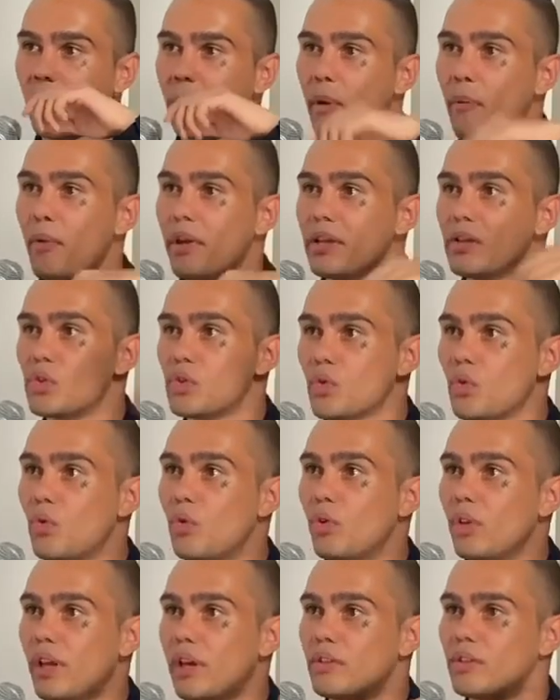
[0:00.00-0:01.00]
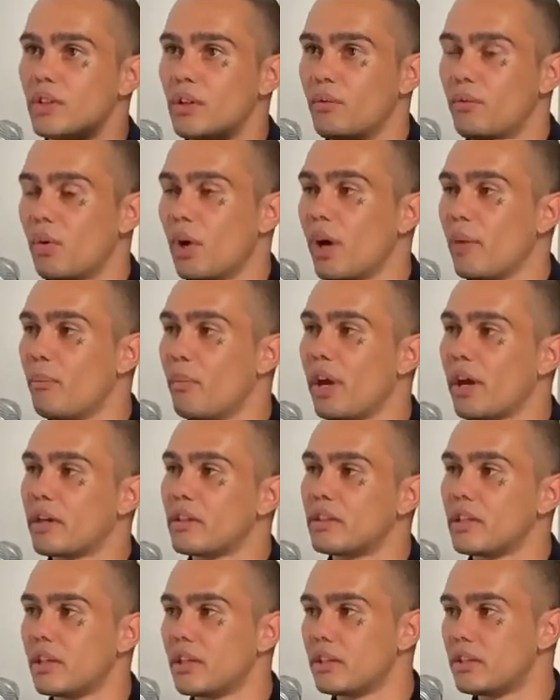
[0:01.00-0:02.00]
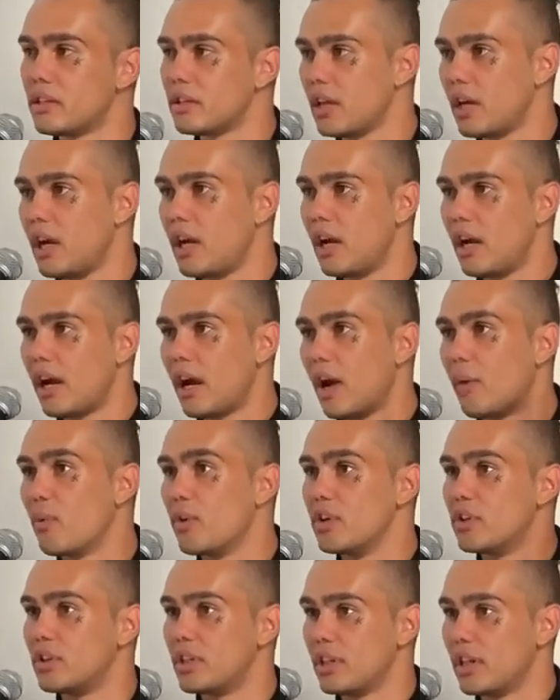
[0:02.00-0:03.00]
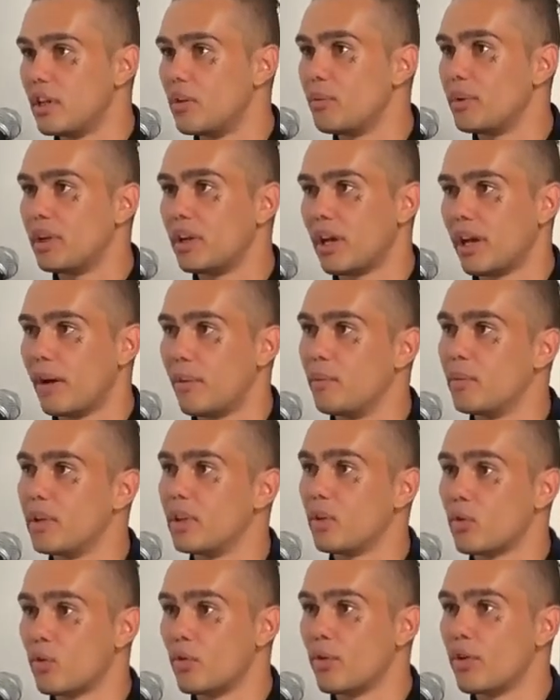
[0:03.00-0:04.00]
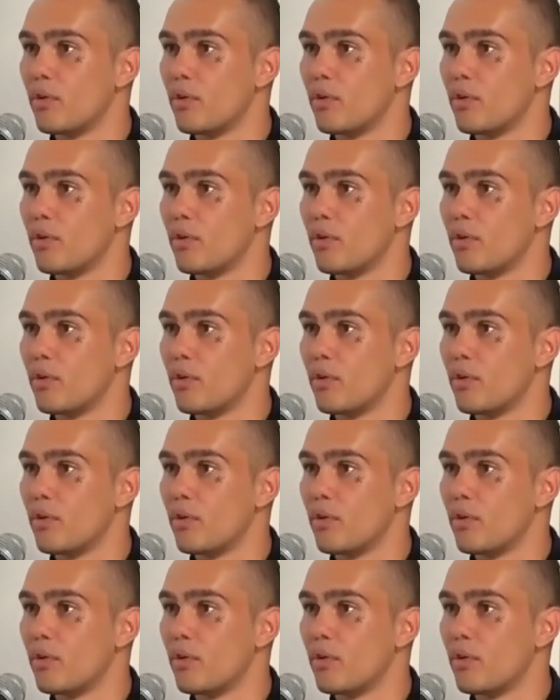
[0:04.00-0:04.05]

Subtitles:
in school there was the Vibe magazines. We used to get him in the Corey